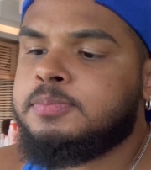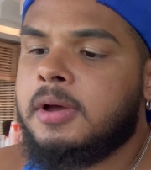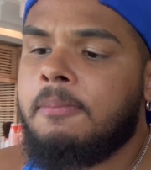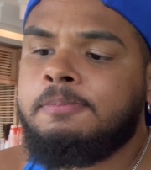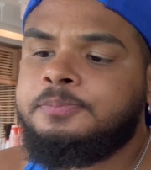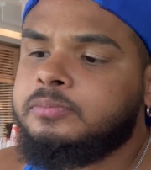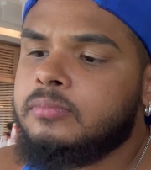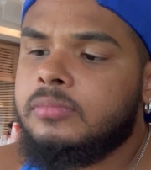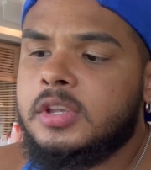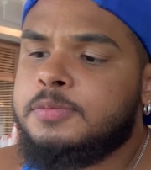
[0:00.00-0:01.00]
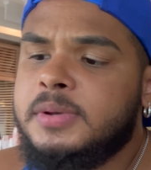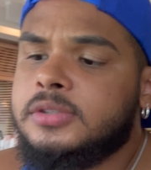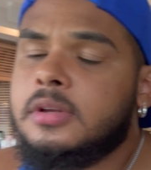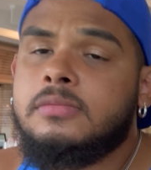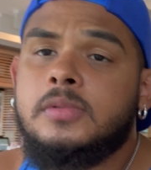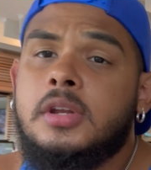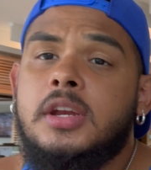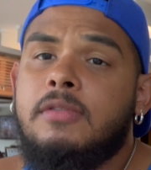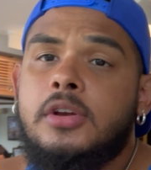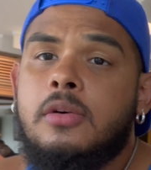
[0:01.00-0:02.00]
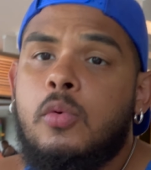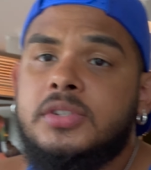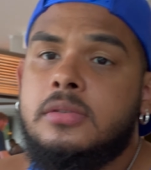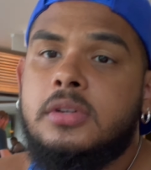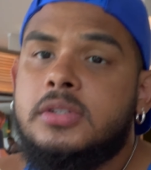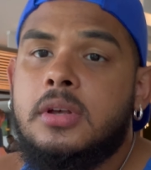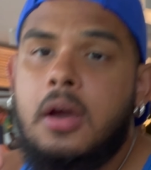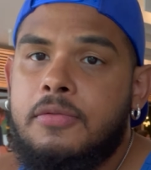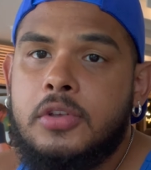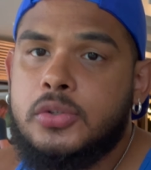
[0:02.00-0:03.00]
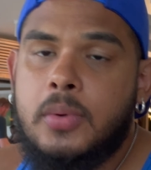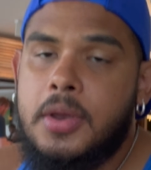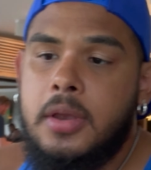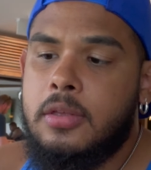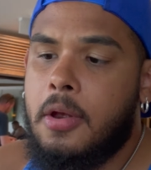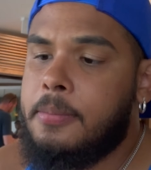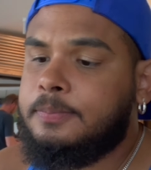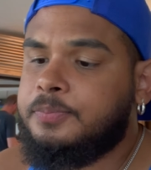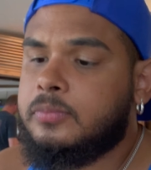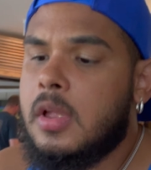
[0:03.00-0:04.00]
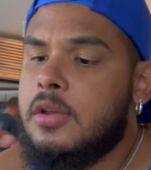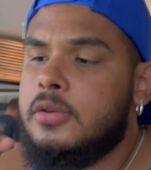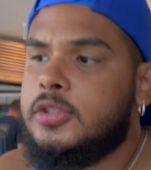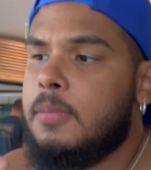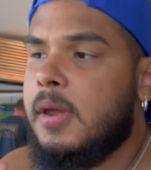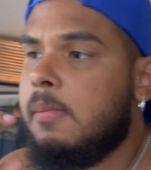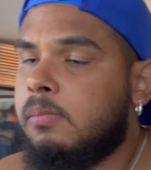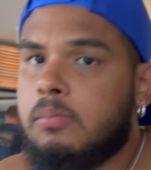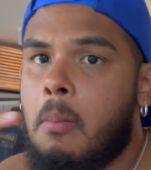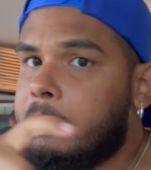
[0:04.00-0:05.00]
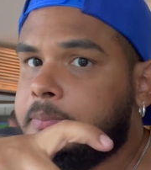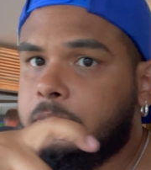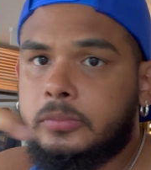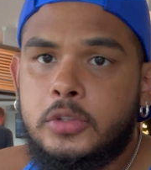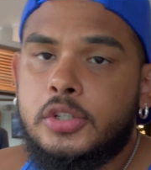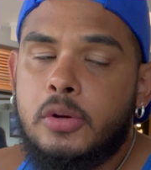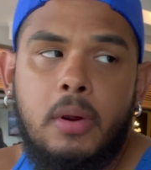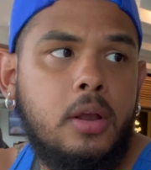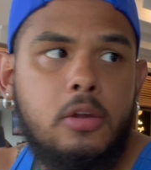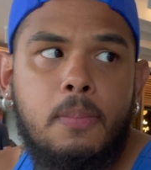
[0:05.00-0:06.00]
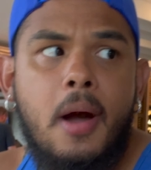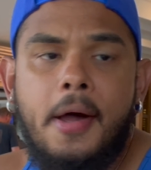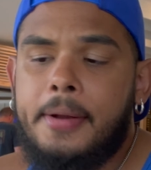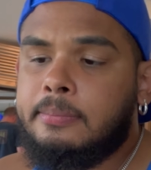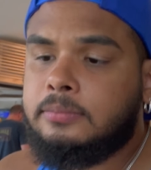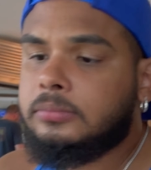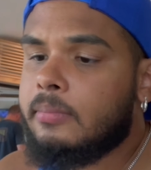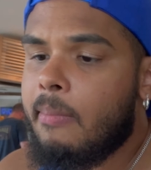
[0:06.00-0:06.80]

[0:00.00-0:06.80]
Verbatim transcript: but this pizza didn't even wasn't designed this way either. It used to be just a regular pie. They